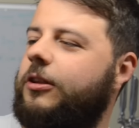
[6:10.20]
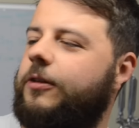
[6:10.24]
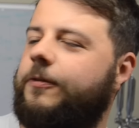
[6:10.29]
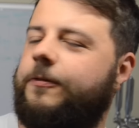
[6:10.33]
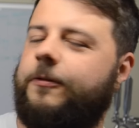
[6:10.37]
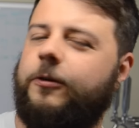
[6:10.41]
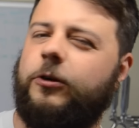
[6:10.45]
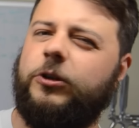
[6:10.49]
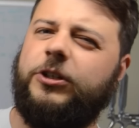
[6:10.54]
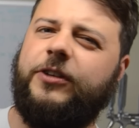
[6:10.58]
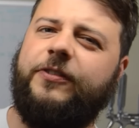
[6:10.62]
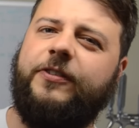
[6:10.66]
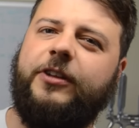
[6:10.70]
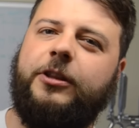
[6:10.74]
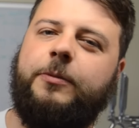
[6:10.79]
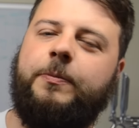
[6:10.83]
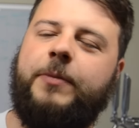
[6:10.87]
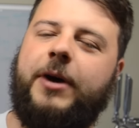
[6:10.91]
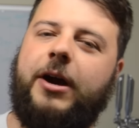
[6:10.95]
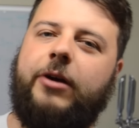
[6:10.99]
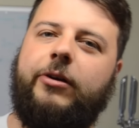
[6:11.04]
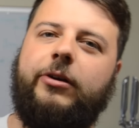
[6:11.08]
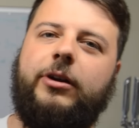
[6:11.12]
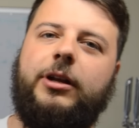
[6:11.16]
The 45th
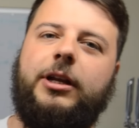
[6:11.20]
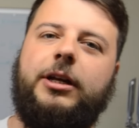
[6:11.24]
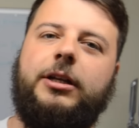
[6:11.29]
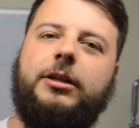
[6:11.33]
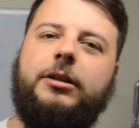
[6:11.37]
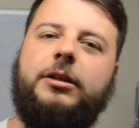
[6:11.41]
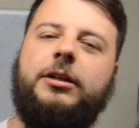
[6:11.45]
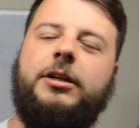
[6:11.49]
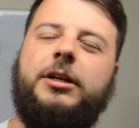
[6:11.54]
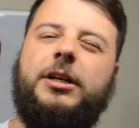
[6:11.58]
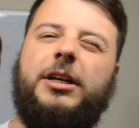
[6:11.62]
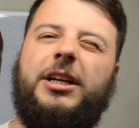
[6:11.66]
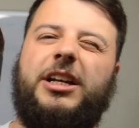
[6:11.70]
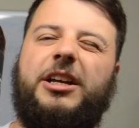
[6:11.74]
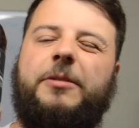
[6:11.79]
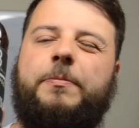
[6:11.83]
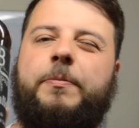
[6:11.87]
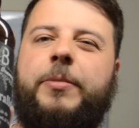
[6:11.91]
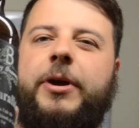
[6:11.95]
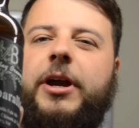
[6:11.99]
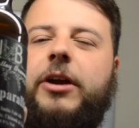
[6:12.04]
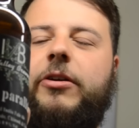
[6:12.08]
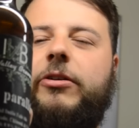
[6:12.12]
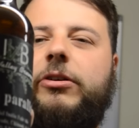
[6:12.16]
Parallel
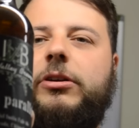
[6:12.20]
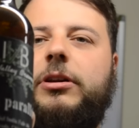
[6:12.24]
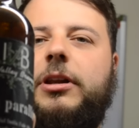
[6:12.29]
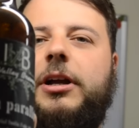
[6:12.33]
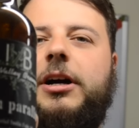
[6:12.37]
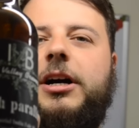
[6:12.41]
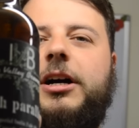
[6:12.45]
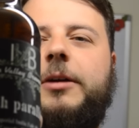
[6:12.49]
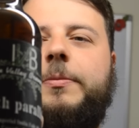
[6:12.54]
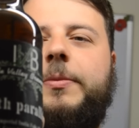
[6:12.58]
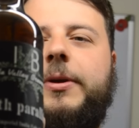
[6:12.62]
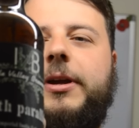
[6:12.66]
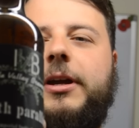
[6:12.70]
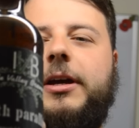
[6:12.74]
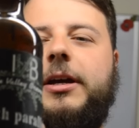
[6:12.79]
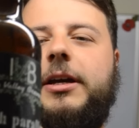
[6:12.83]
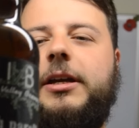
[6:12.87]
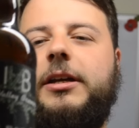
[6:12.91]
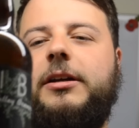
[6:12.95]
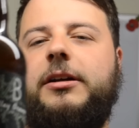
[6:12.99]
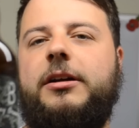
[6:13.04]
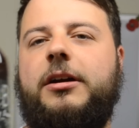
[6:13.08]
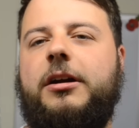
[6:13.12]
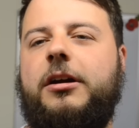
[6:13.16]
Imperial
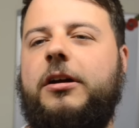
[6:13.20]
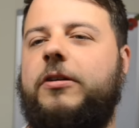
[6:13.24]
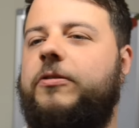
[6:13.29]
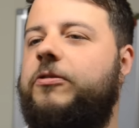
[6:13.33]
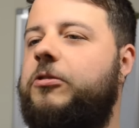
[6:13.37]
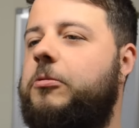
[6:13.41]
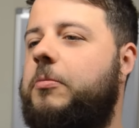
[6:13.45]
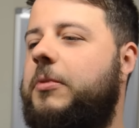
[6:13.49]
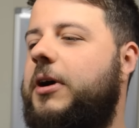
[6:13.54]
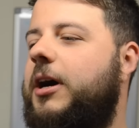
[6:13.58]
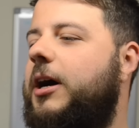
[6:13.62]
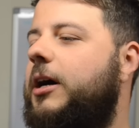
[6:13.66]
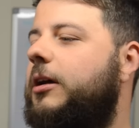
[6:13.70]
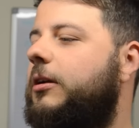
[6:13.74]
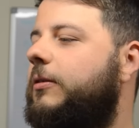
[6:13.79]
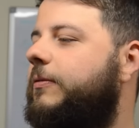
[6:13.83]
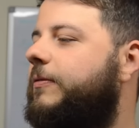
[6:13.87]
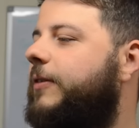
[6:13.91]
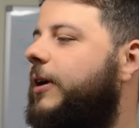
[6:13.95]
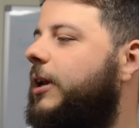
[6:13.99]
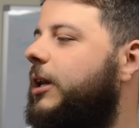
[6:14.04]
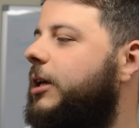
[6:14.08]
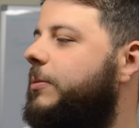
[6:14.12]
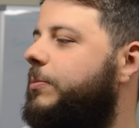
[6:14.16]
IPA from Idle
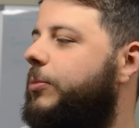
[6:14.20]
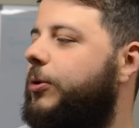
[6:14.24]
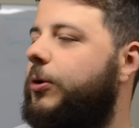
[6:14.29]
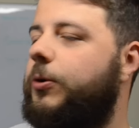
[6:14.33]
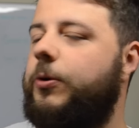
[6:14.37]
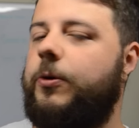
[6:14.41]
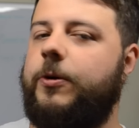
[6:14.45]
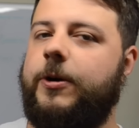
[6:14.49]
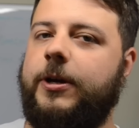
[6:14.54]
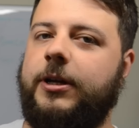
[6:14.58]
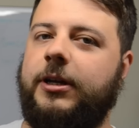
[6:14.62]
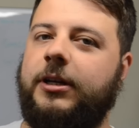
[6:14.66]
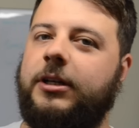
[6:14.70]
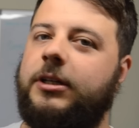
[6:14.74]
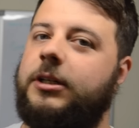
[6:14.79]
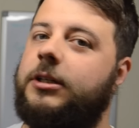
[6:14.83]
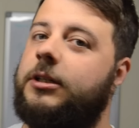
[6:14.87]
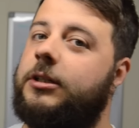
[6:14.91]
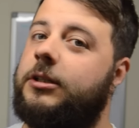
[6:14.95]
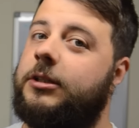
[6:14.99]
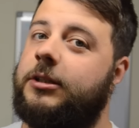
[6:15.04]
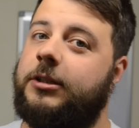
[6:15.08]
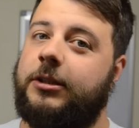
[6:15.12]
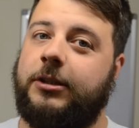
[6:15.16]
Valley Brewery.
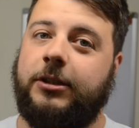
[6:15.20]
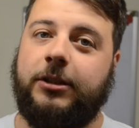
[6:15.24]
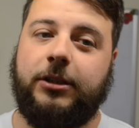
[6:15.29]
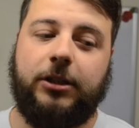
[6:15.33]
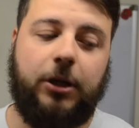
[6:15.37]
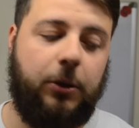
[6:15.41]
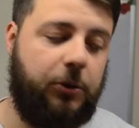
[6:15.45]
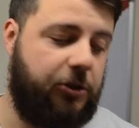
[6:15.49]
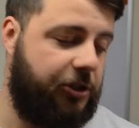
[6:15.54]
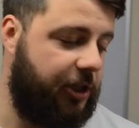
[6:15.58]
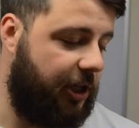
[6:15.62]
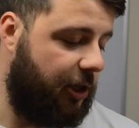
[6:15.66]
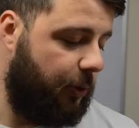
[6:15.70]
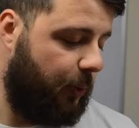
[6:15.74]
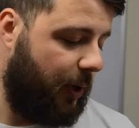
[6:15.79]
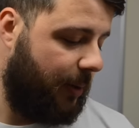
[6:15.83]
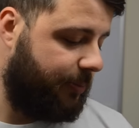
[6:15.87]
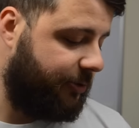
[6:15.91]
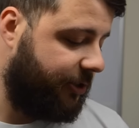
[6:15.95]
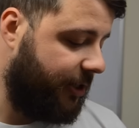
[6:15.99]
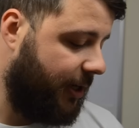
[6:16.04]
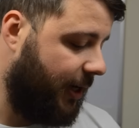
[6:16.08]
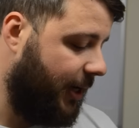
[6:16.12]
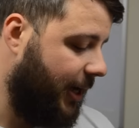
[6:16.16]
Go and check the
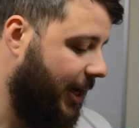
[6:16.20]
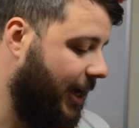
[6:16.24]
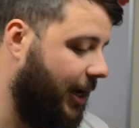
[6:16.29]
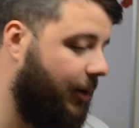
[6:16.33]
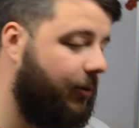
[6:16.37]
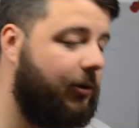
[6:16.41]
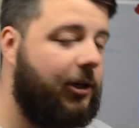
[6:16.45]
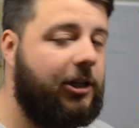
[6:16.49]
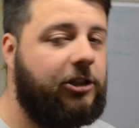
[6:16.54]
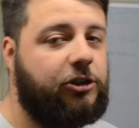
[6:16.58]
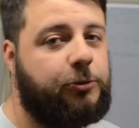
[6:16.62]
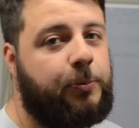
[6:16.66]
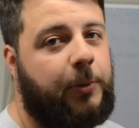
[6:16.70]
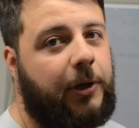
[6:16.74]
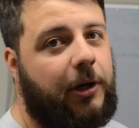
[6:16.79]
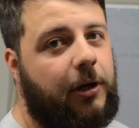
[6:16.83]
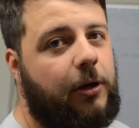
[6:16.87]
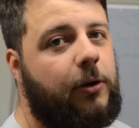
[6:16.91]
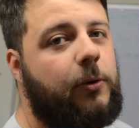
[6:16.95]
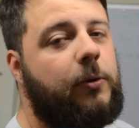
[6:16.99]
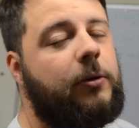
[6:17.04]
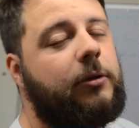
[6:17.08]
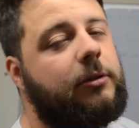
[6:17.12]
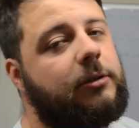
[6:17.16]
website out. Links
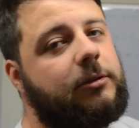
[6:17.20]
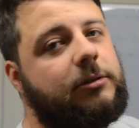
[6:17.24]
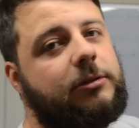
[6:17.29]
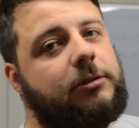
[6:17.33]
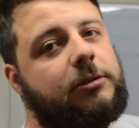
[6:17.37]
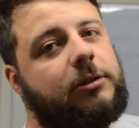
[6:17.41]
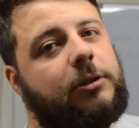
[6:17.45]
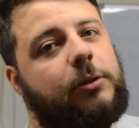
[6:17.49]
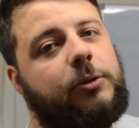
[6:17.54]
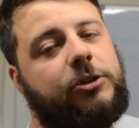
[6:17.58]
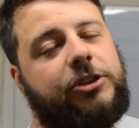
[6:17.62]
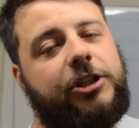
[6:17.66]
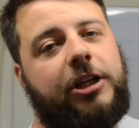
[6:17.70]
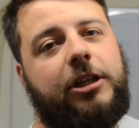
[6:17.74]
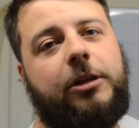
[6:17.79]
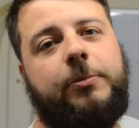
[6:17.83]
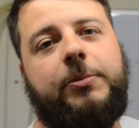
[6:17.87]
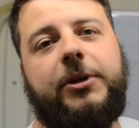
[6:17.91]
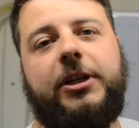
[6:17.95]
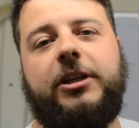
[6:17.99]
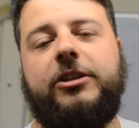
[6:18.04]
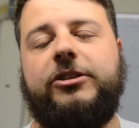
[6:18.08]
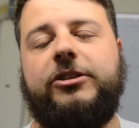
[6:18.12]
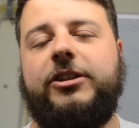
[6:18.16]
below. Go and check the
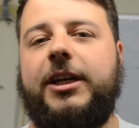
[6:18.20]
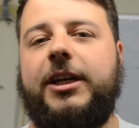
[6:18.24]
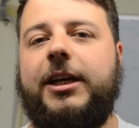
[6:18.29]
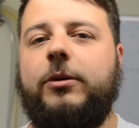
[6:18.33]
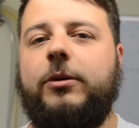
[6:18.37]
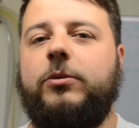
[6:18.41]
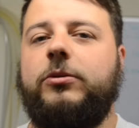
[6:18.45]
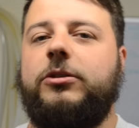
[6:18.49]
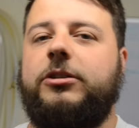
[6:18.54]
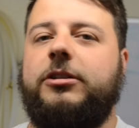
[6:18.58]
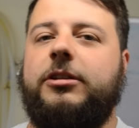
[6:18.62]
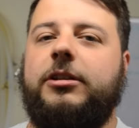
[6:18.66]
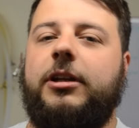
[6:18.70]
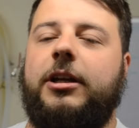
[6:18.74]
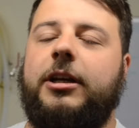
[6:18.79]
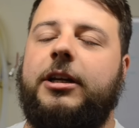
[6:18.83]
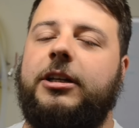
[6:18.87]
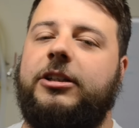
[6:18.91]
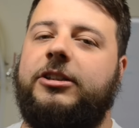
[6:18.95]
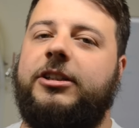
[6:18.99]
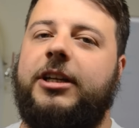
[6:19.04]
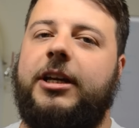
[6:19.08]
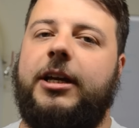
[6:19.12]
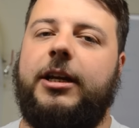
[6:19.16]
beers out. Like
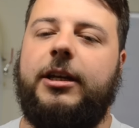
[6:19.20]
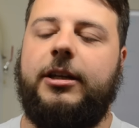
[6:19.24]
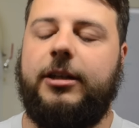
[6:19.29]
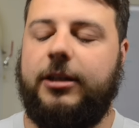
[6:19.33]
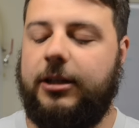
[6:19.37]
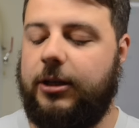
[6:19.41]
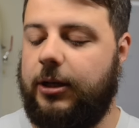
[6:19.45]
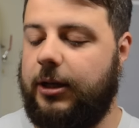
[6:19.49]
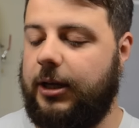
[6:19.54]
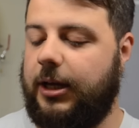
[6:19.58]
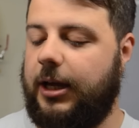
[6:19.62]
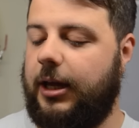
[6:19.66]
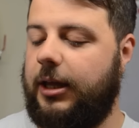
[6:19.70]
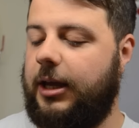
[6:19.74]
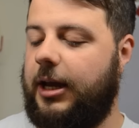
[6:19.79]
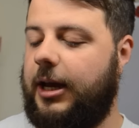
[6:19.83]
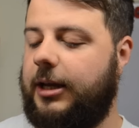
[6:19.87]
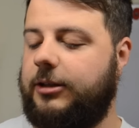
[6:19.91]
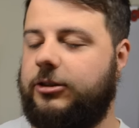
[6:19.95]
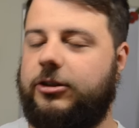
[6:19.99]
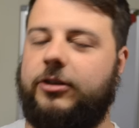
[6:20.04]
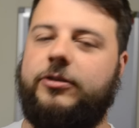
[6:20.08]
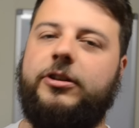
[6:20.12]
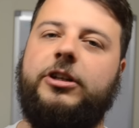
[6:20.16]
I said, you can get your
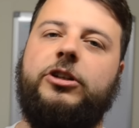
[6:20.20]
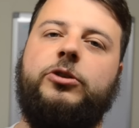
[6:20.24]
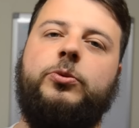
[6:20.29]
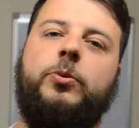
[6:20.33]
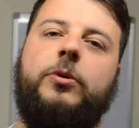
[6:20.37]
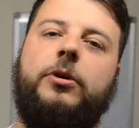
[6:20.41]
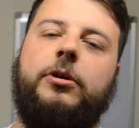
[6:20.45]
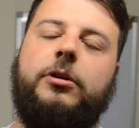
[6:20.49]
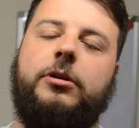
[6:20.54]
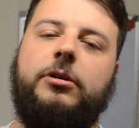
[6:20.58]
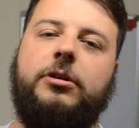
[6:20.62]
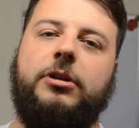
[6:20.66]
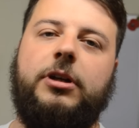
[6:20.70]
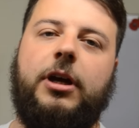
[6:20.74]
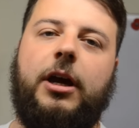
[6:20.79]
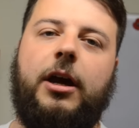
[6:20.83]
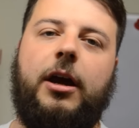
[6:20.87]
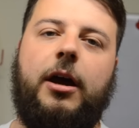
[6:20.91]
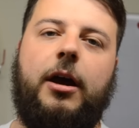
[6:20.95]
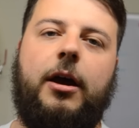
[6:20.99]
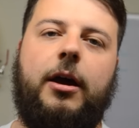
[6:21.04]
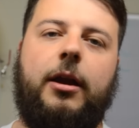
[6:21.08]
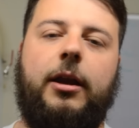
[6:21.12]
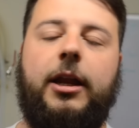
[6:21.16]
hands on this one
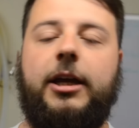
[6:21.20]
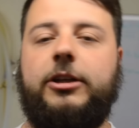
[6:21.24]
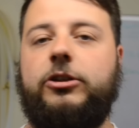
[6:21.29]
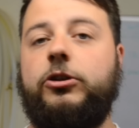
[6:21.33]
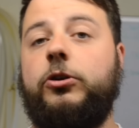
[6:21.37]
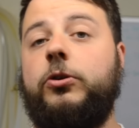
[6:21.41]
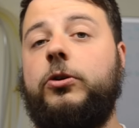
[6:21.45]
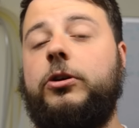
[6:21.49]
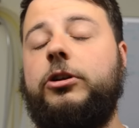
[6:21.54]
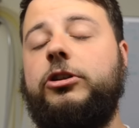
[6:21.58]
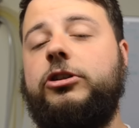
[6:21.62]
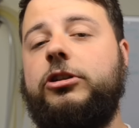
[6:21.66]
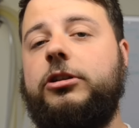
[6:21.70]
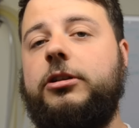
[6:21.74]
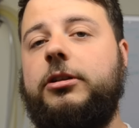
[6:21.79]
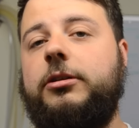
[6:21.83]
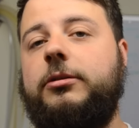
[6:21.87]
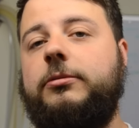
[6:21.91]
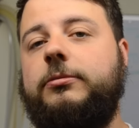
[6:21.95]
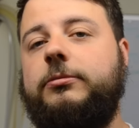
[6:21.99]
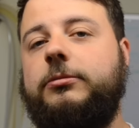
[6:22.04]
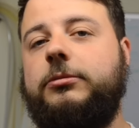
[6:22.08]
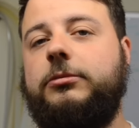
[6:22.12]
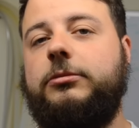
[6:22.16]
late August.
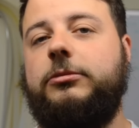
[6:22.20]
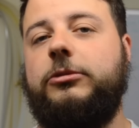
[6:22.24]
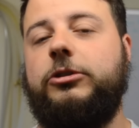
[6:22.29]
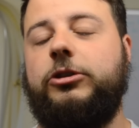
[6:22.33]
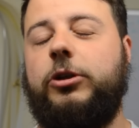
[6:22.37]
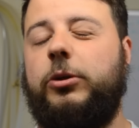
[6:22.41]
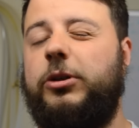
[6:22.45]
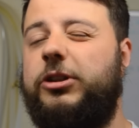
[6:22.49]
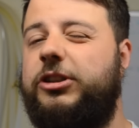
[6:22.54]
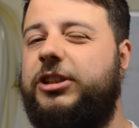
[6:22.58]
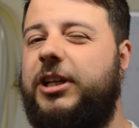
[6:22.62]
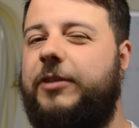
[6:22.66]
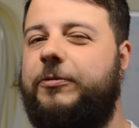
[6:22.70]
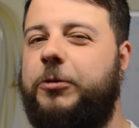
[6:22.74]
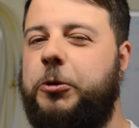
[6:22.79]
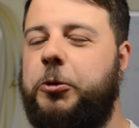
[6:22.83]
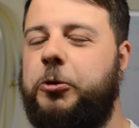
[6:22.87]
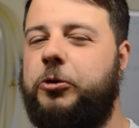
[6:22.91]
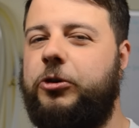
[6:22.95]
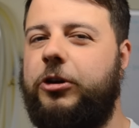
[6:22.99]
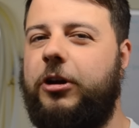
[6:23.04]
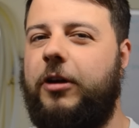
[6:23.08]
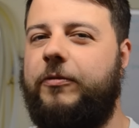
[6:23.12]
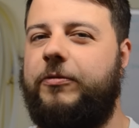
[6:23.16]
There's only
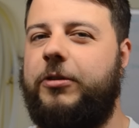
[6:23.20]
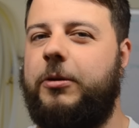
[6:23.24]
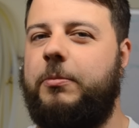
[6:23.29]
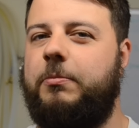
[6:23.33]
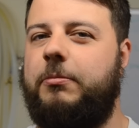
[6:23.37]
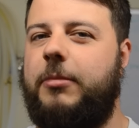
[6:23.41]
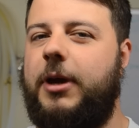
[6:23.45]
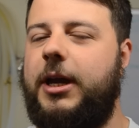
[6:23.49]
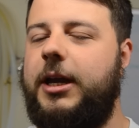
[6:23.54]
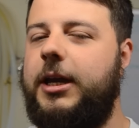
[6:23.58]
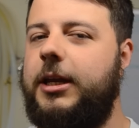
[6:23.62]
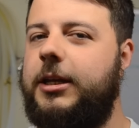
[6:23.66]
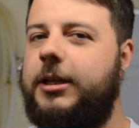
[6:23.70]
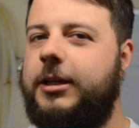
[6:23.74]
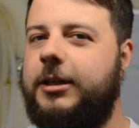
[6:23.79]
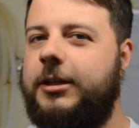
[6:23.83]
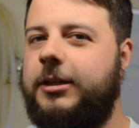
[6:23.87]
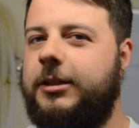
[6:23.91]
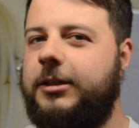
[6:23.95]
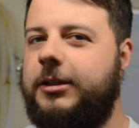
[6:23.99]
700 of them made.